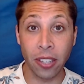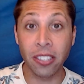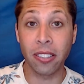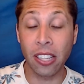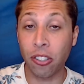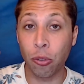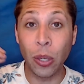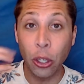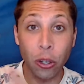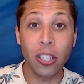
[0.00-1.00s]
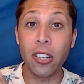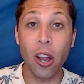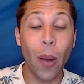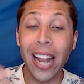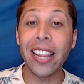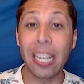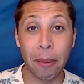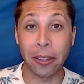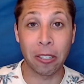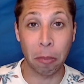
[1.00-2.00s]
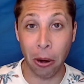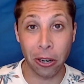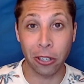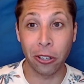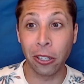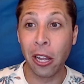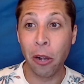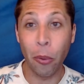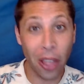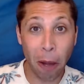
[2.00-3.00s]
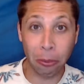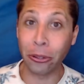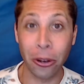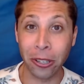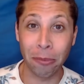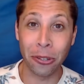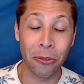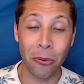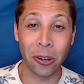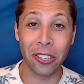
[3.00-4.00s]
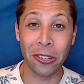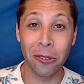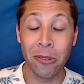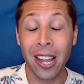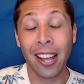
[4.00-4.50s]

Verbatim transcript: This, this, we couldn't know anything about this particle without plutonium two forty-two.